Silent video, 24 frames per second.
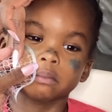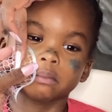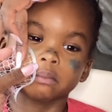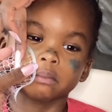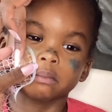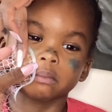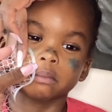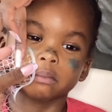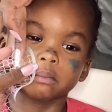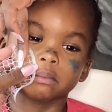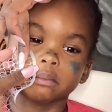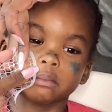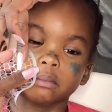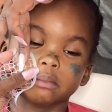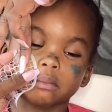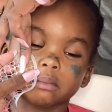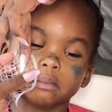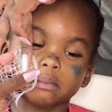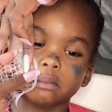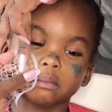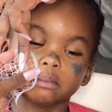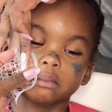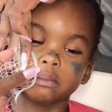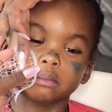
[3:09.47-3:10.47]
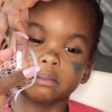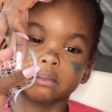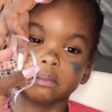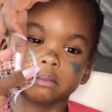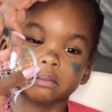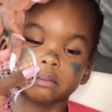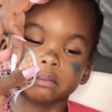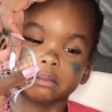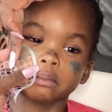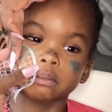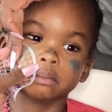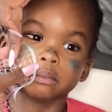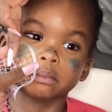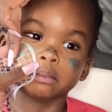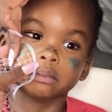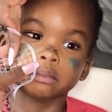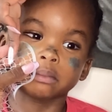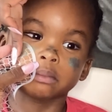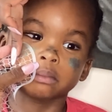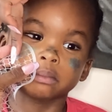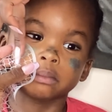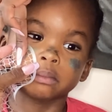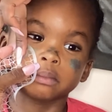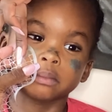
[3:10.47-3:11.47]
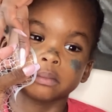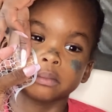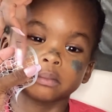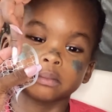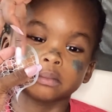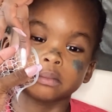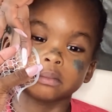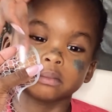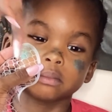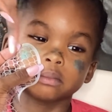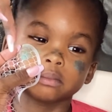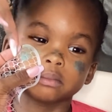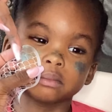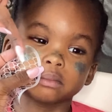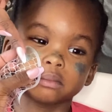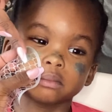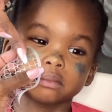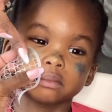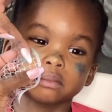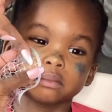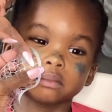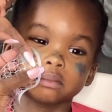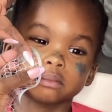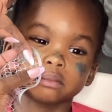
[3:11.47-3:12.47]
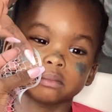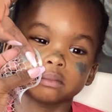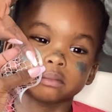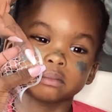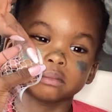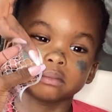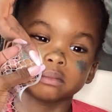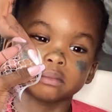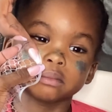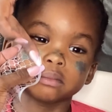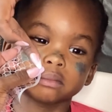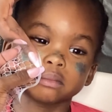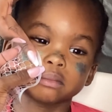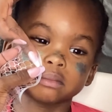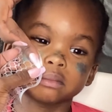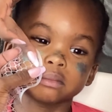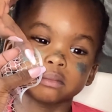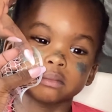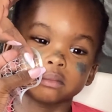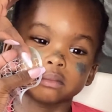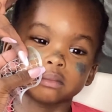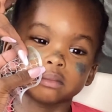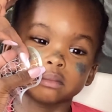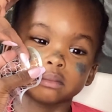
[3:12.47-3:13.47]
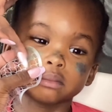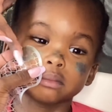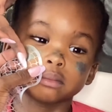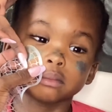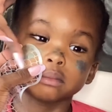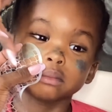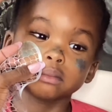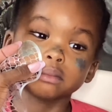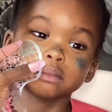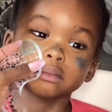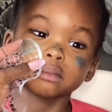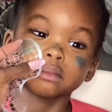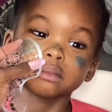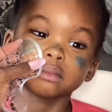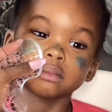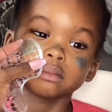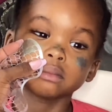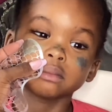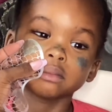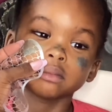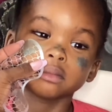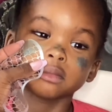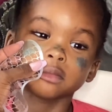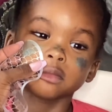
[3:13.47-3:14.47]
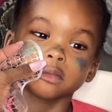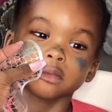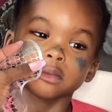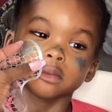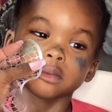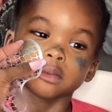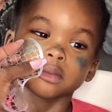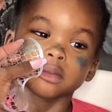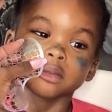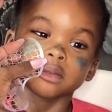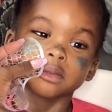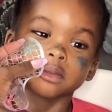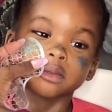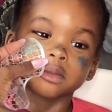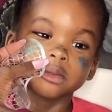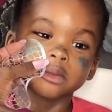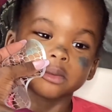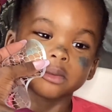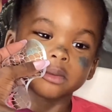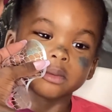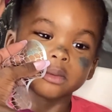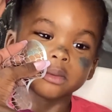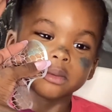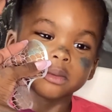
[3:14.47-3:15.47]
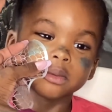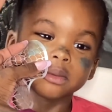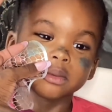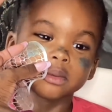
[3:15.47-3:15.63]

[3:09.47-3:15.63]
Nobody speaks.